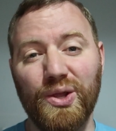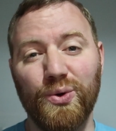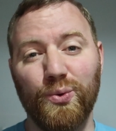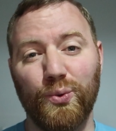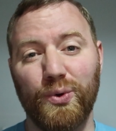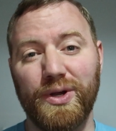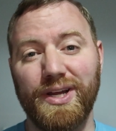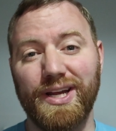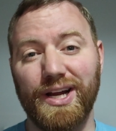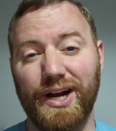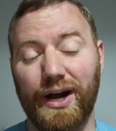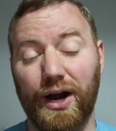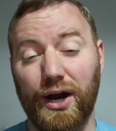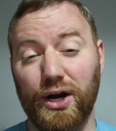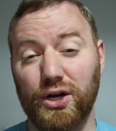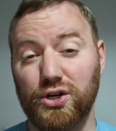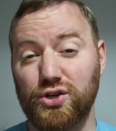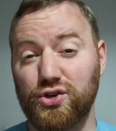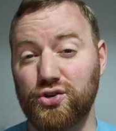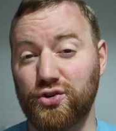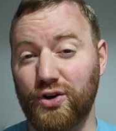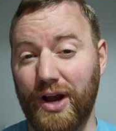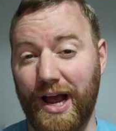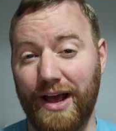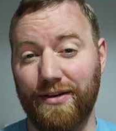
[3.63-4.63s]
We are
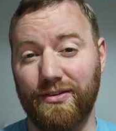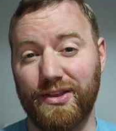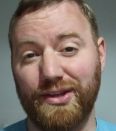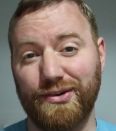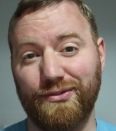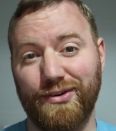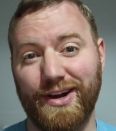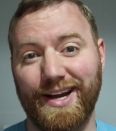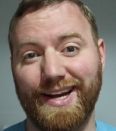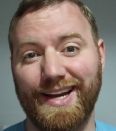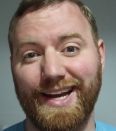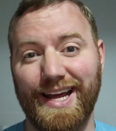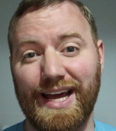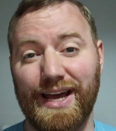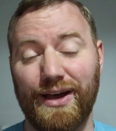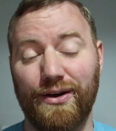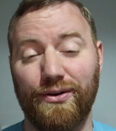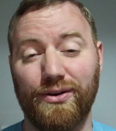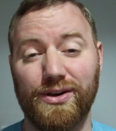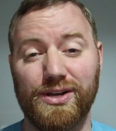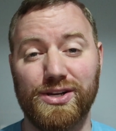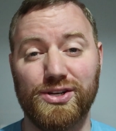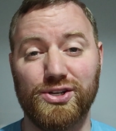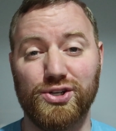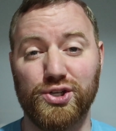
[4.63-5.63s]
traveling right
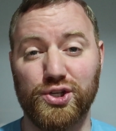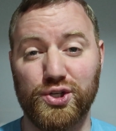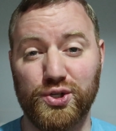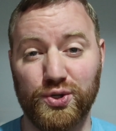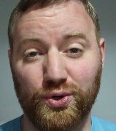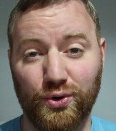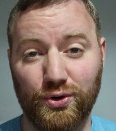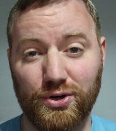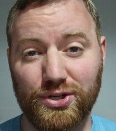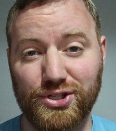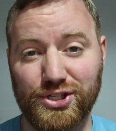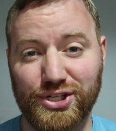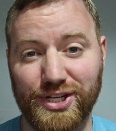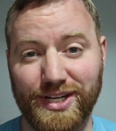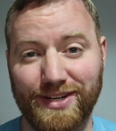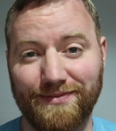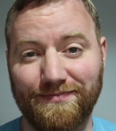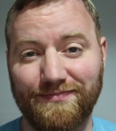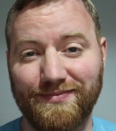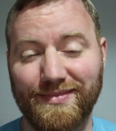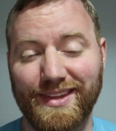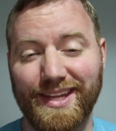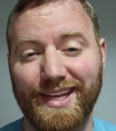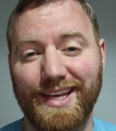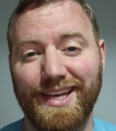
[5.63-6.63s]
now in
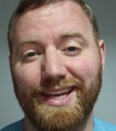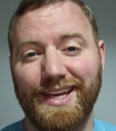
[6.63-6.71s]
Georgia,